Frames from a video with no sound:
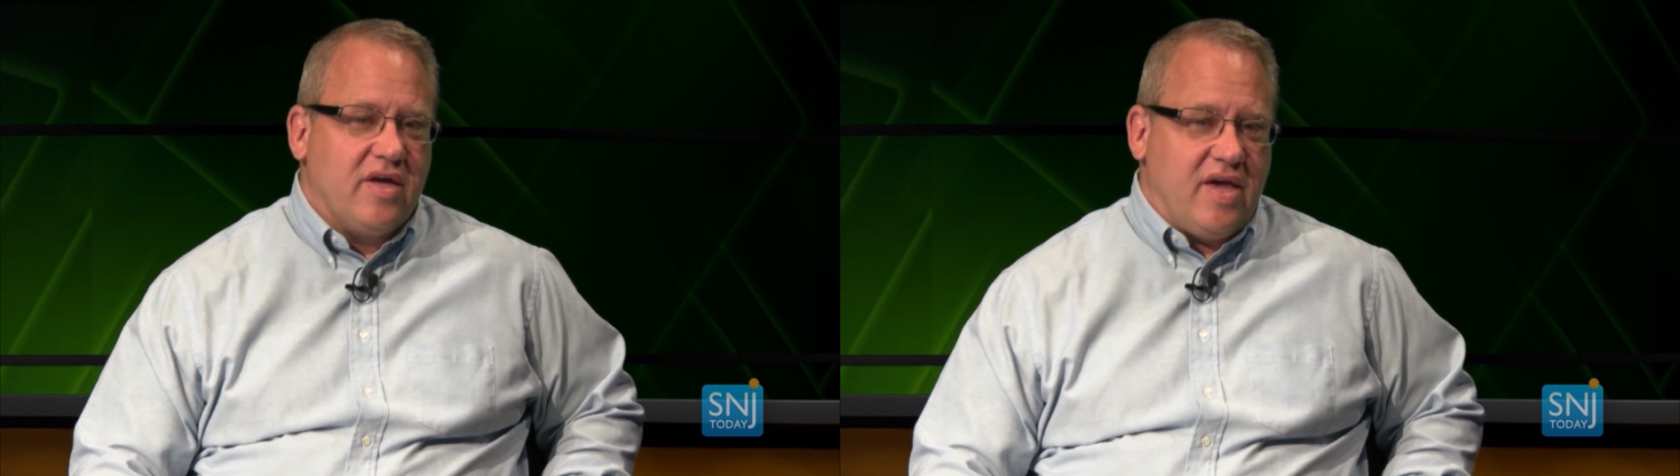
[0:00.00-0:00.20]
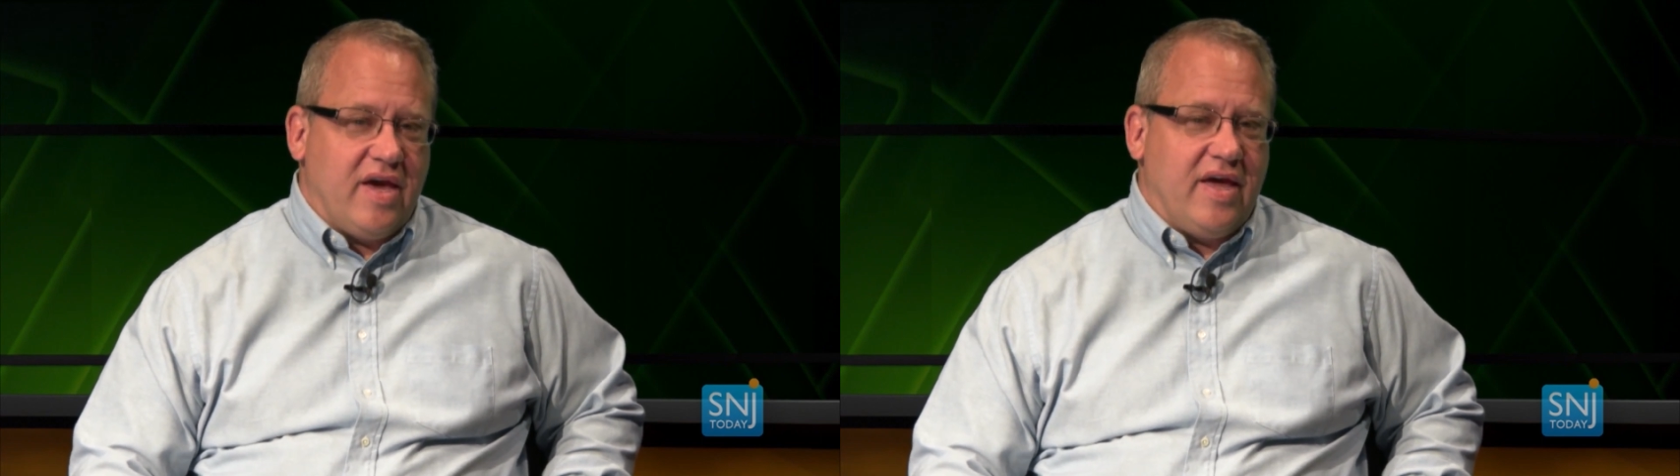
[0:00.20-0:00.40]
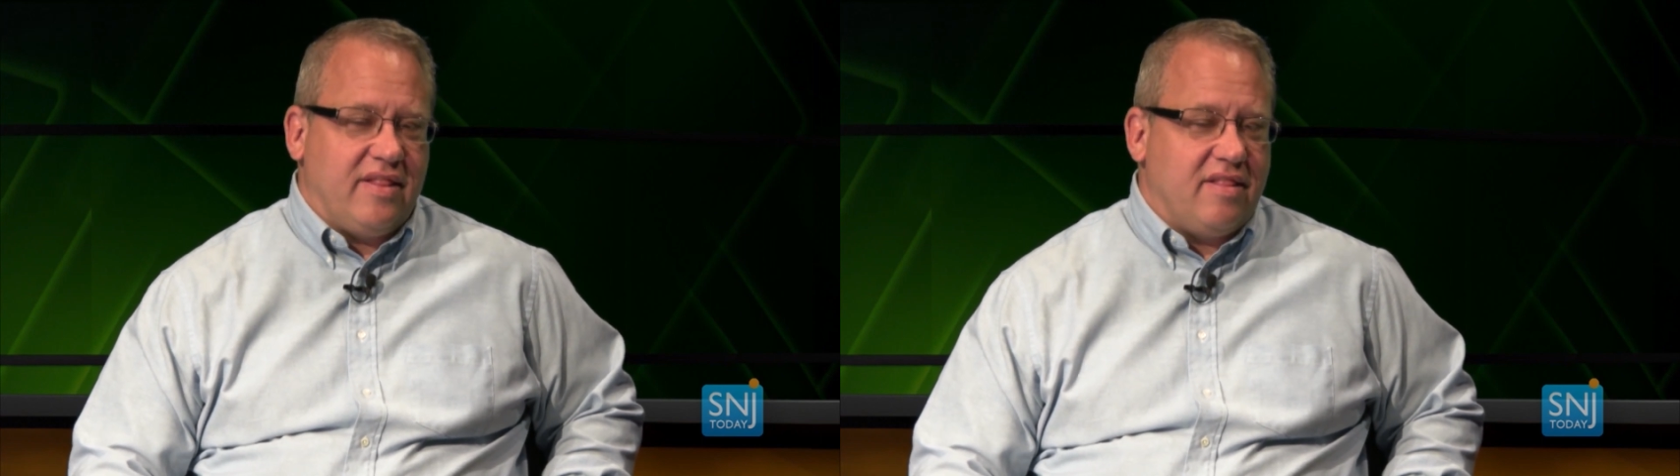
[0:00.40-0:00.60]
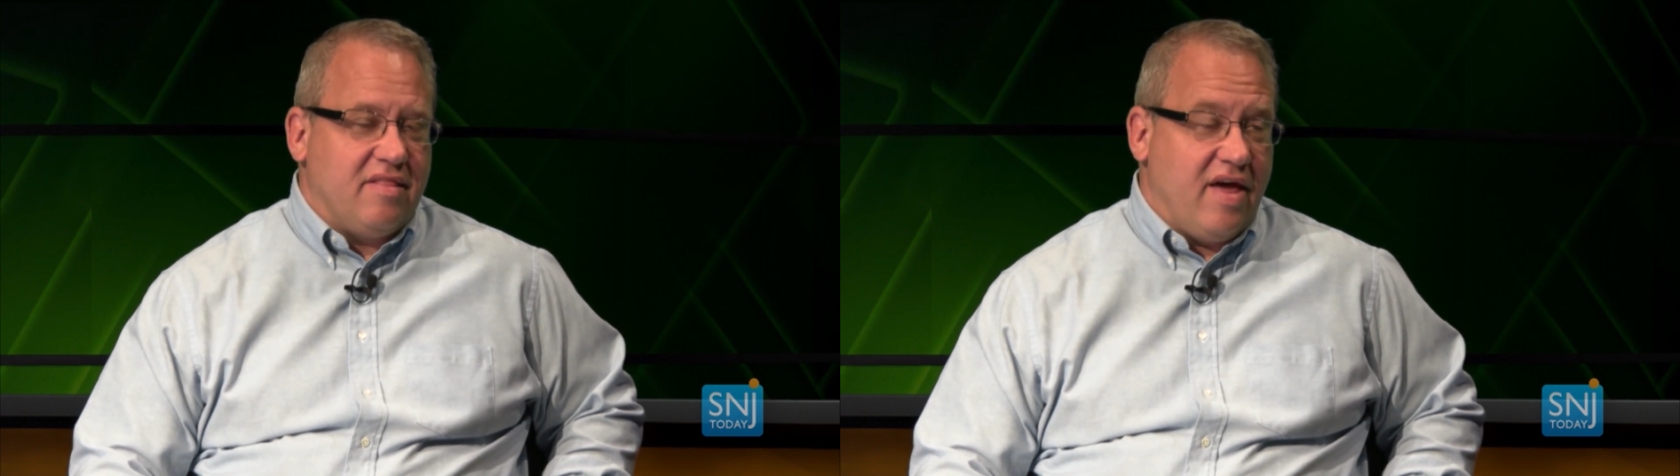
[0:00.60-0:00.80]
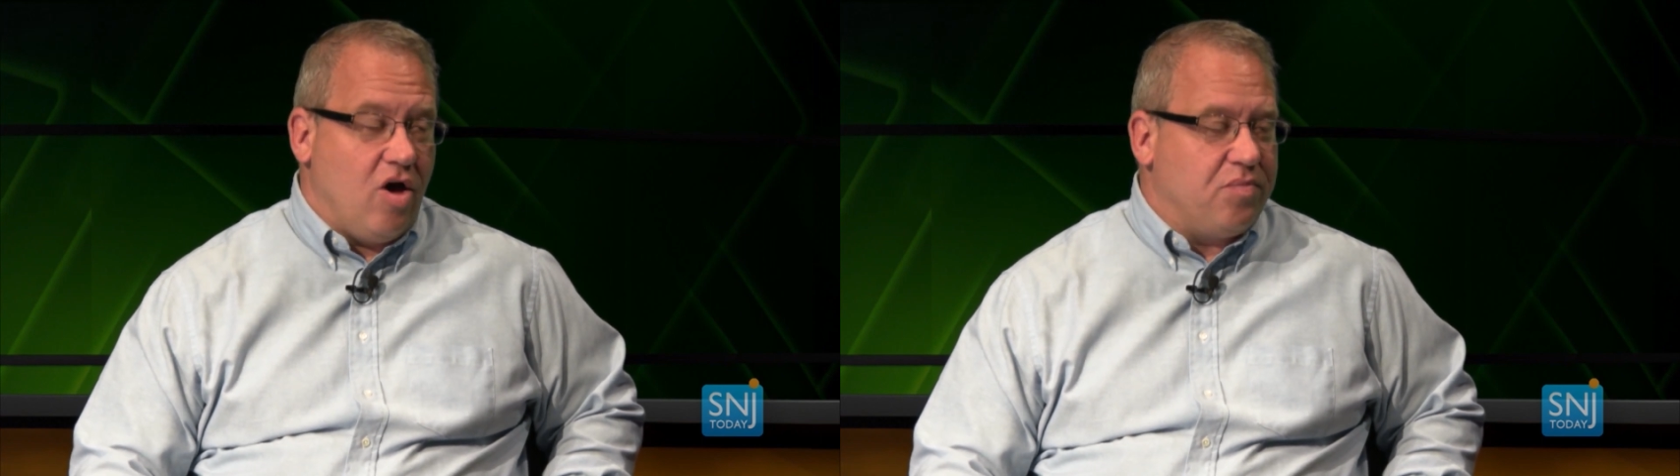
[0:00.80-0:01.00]
can get
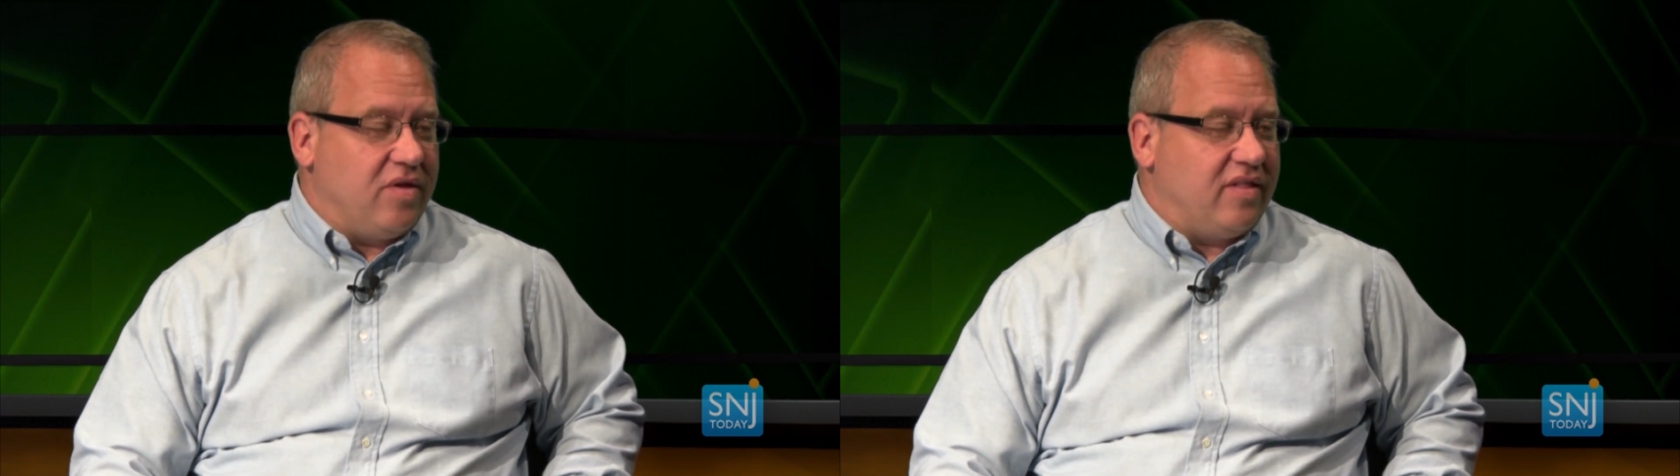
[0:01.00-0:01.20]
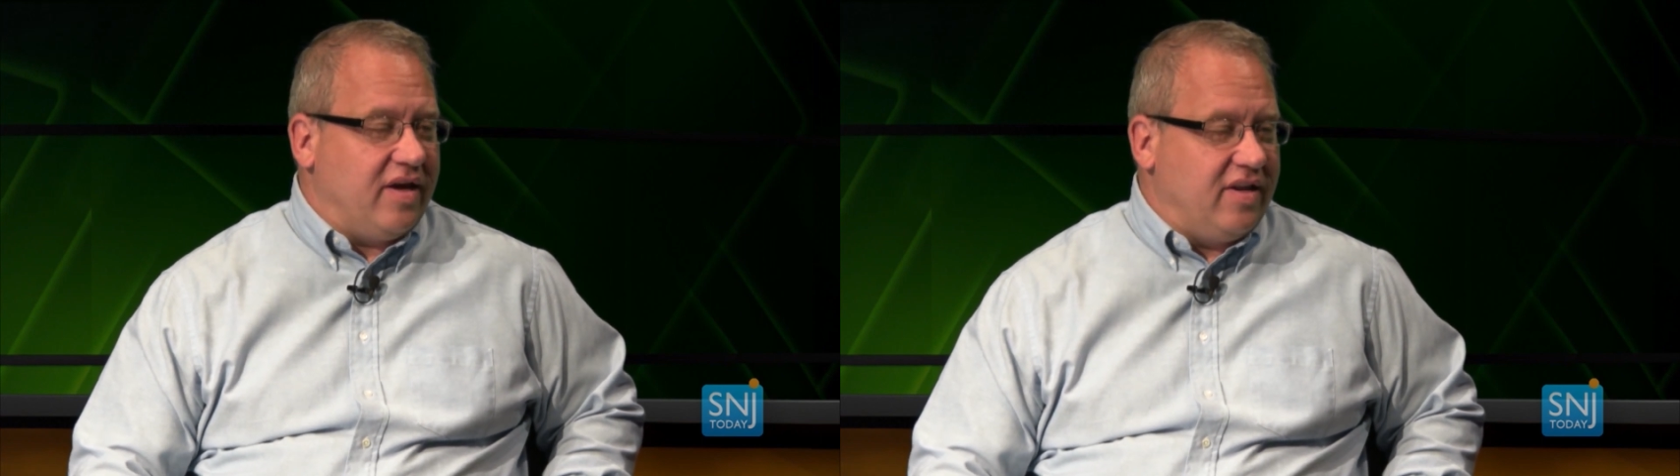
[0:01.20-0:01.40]
the help that they